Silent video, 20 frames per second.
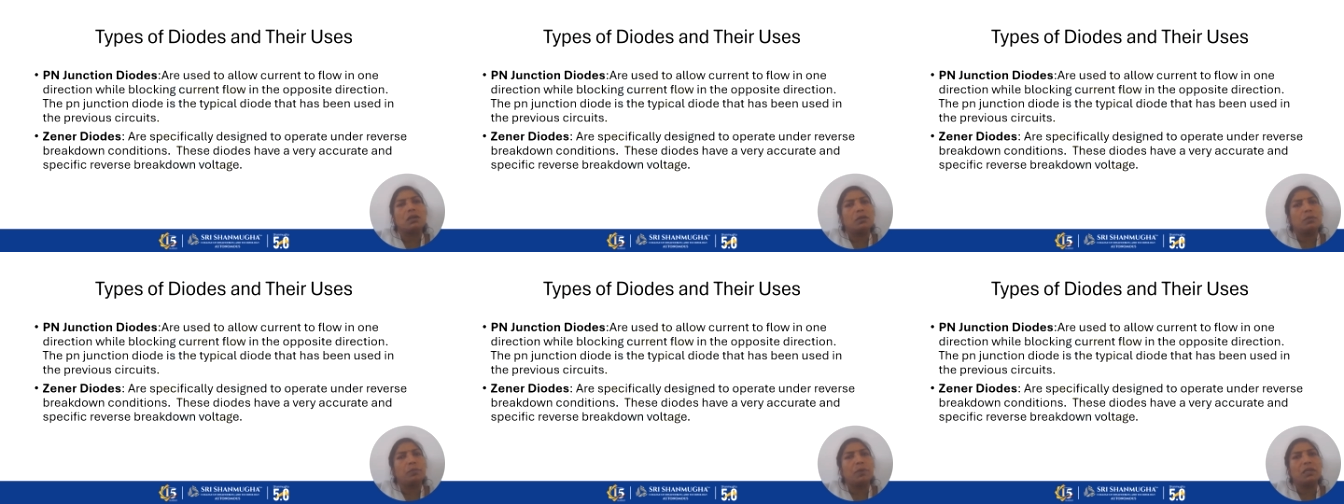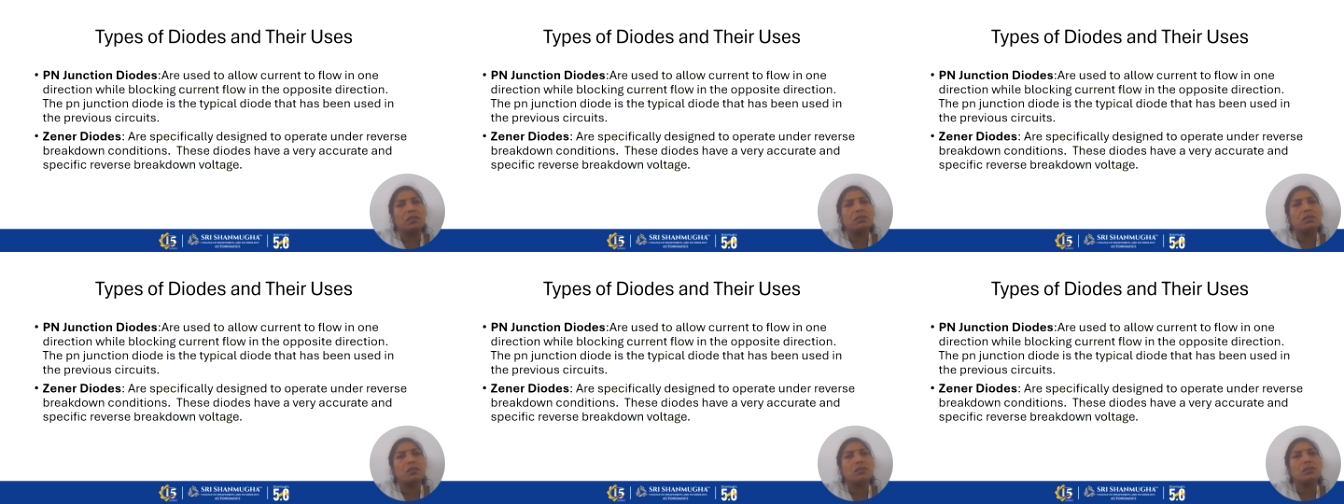
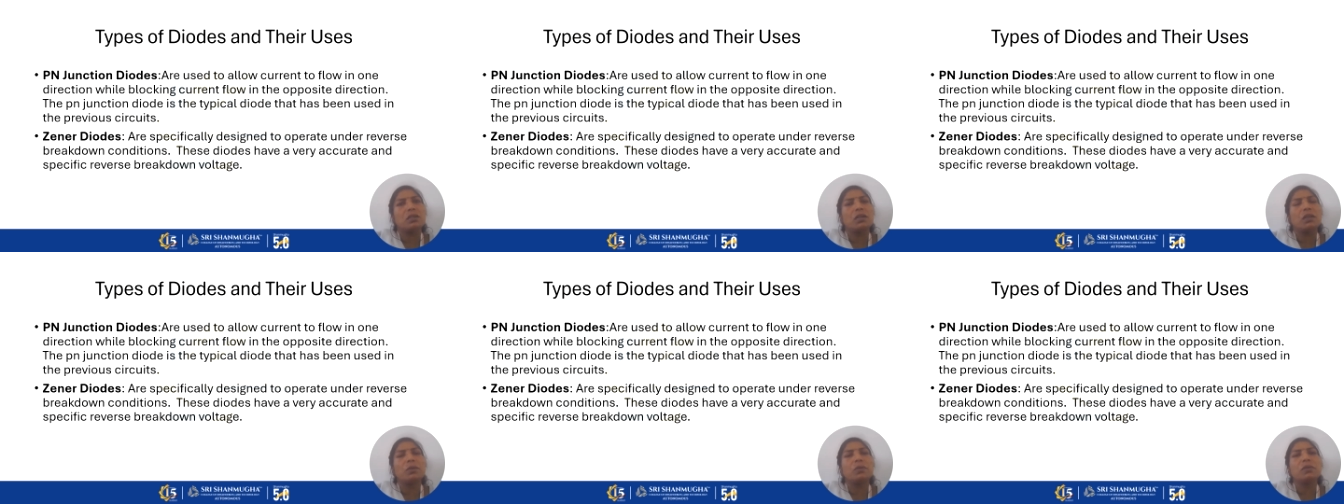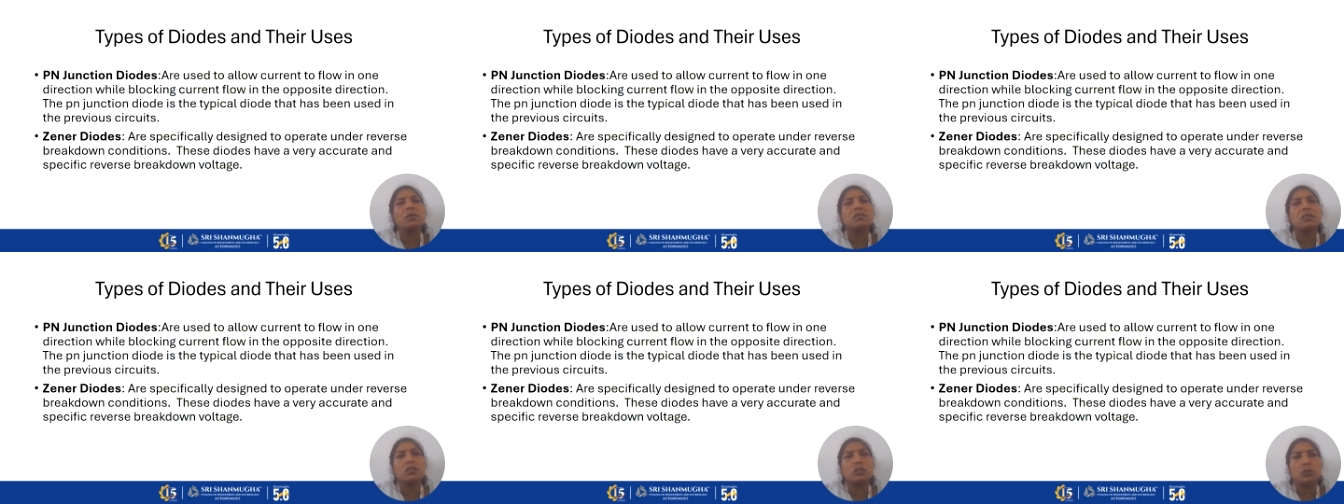PN junction
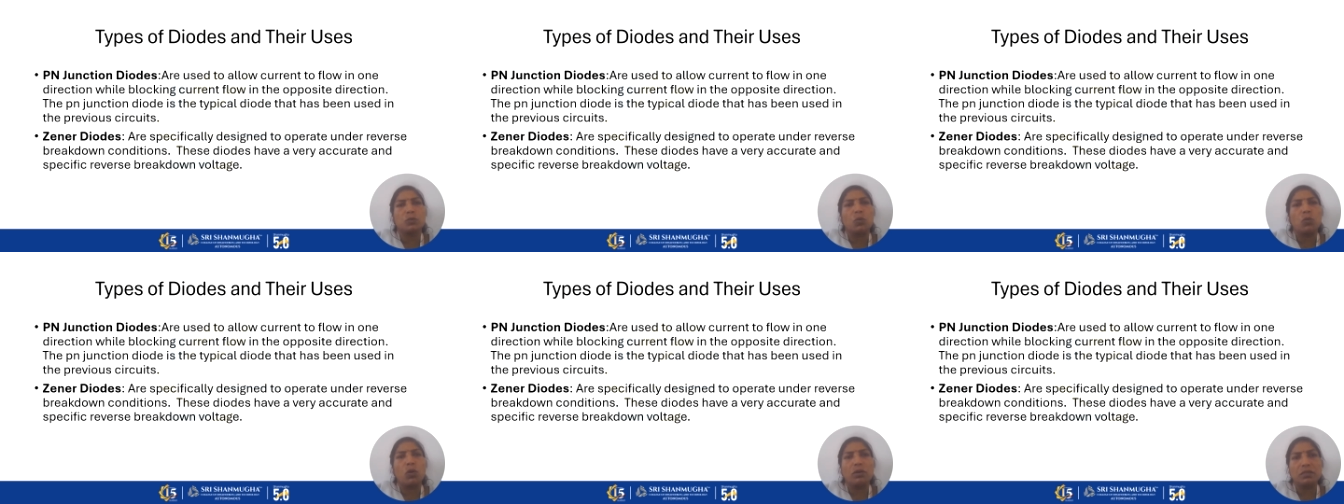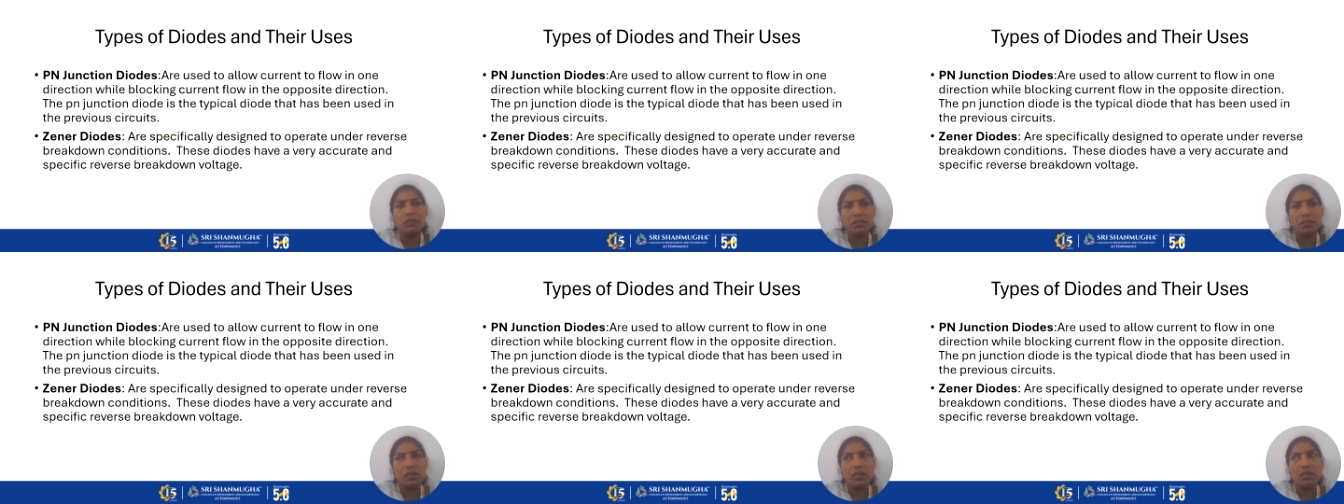diode is a small
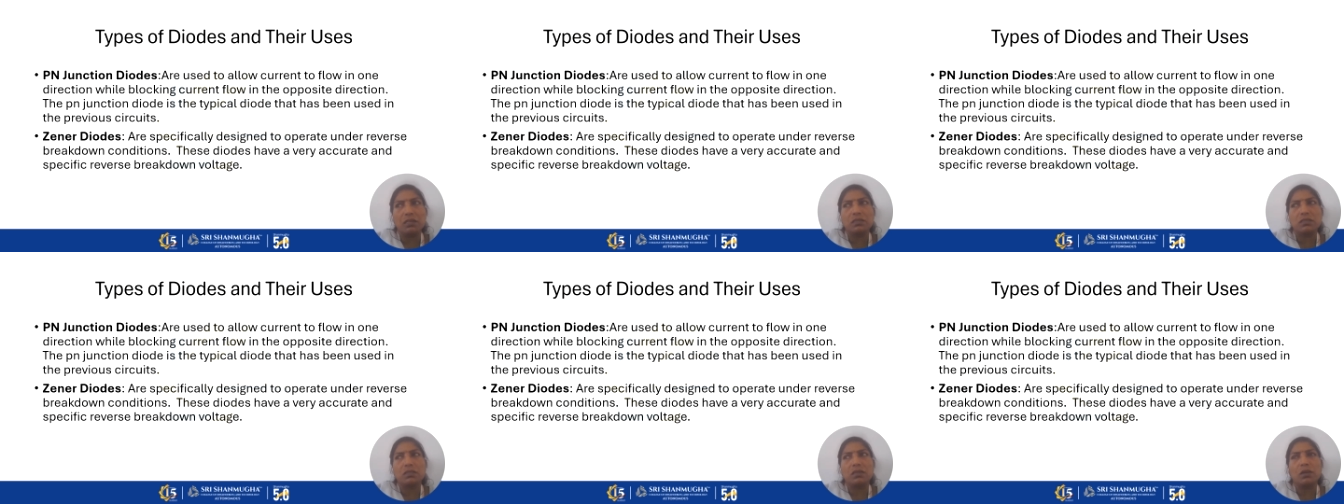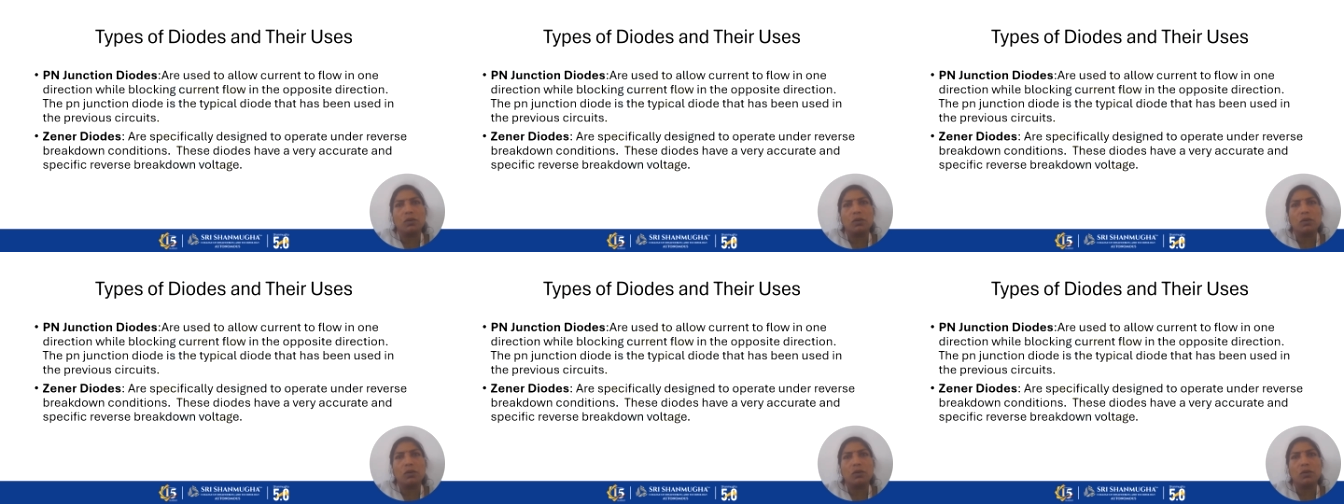size,